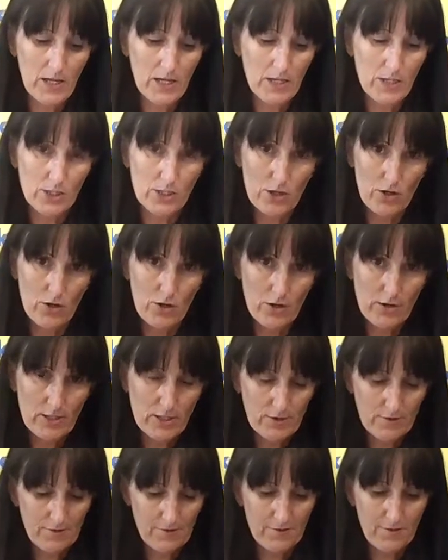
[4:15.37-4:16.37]
So you're going
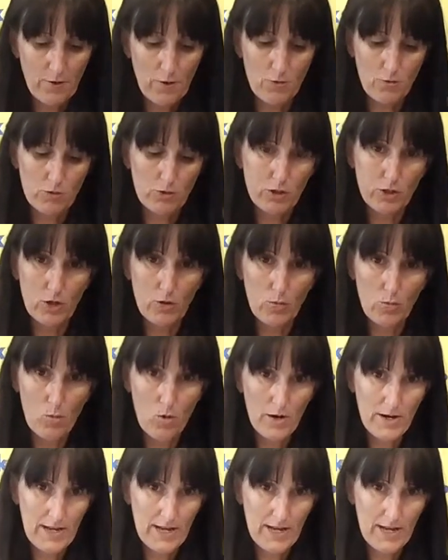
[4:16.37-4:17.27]
to fold one